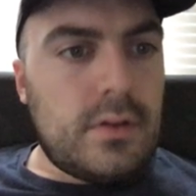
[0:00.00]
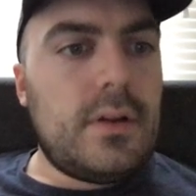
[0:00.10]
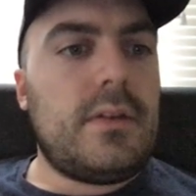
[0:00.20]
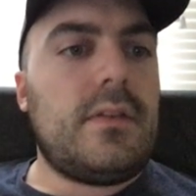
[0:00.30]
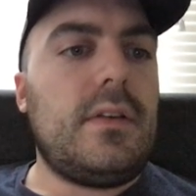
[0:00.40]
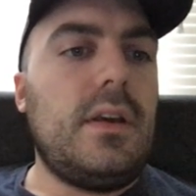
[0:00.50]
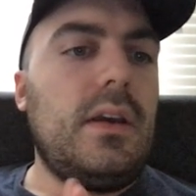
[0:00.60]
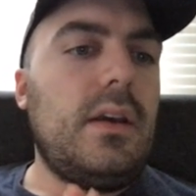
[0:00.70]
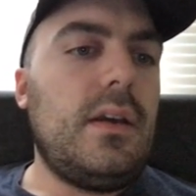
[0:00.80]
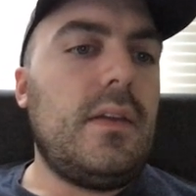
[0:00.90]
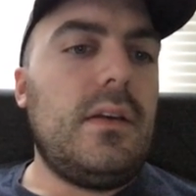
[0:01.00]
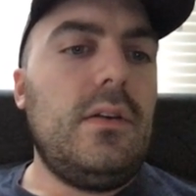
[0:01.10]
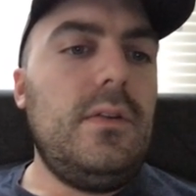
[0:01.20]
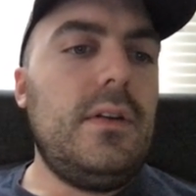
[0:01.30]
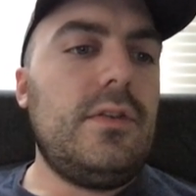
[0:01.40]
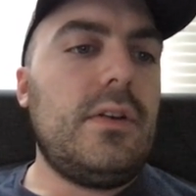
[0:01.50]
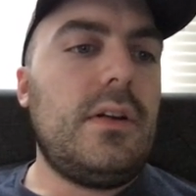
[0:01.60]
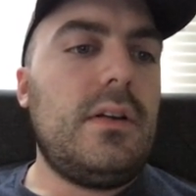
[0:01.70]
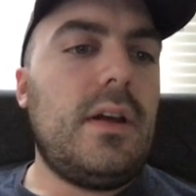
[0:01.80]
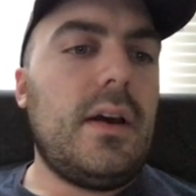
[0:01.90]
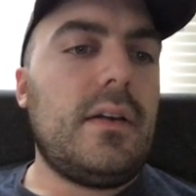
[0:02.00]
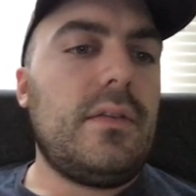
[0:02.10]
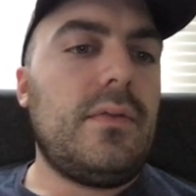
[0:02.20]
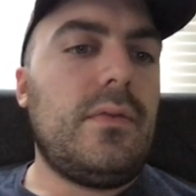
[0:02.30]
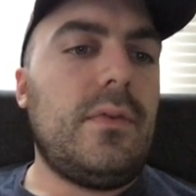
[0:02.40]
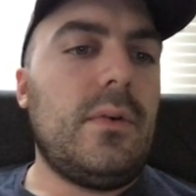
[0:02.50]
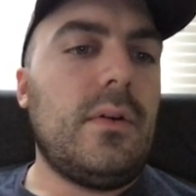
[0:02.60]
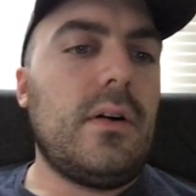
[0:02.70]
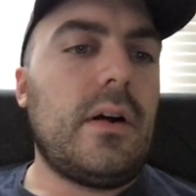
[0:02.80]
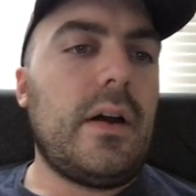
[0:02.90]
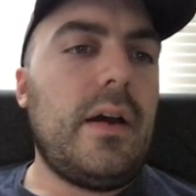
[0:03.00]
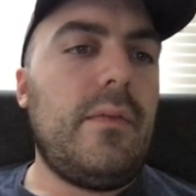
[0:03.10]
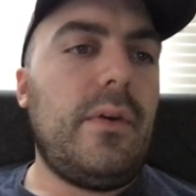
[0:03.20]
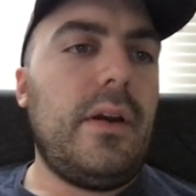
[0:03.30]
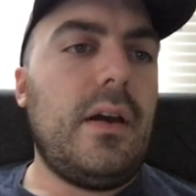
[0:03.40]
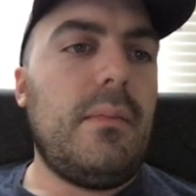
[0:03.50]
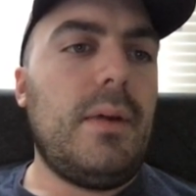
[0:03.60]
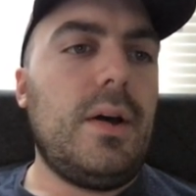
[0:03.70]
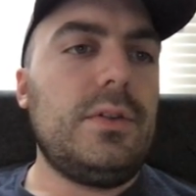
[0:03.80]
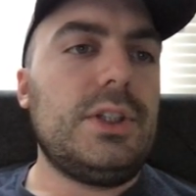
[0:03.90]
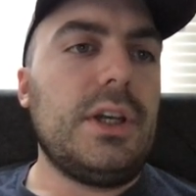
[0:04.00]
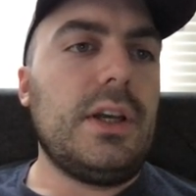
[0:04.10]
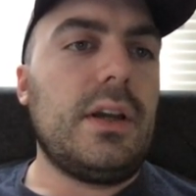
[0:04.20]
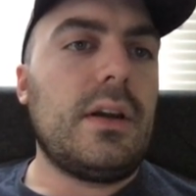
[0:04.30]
Let's see, the usage index for every emoji.